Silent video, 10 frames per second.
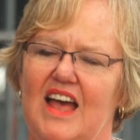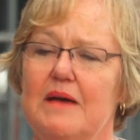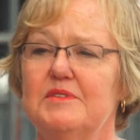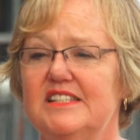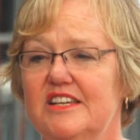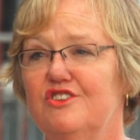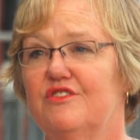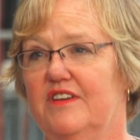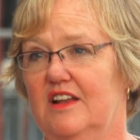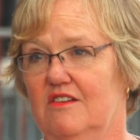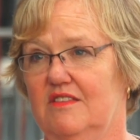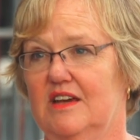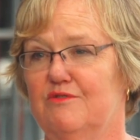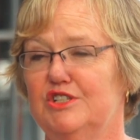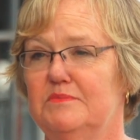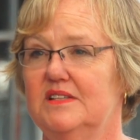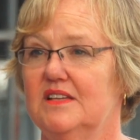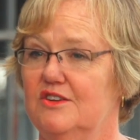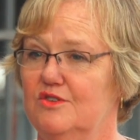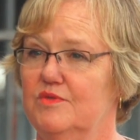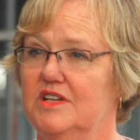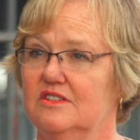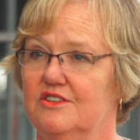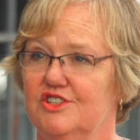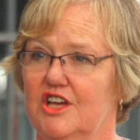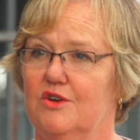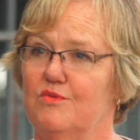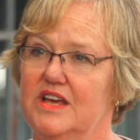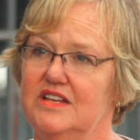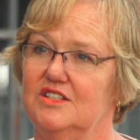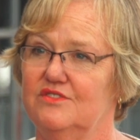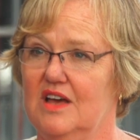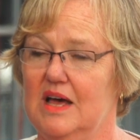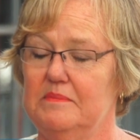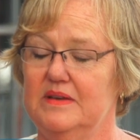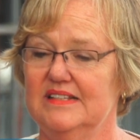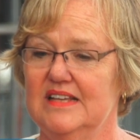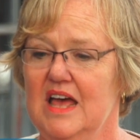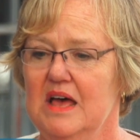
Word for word: I'm a senior fellow there, which means I do research on a range of topics,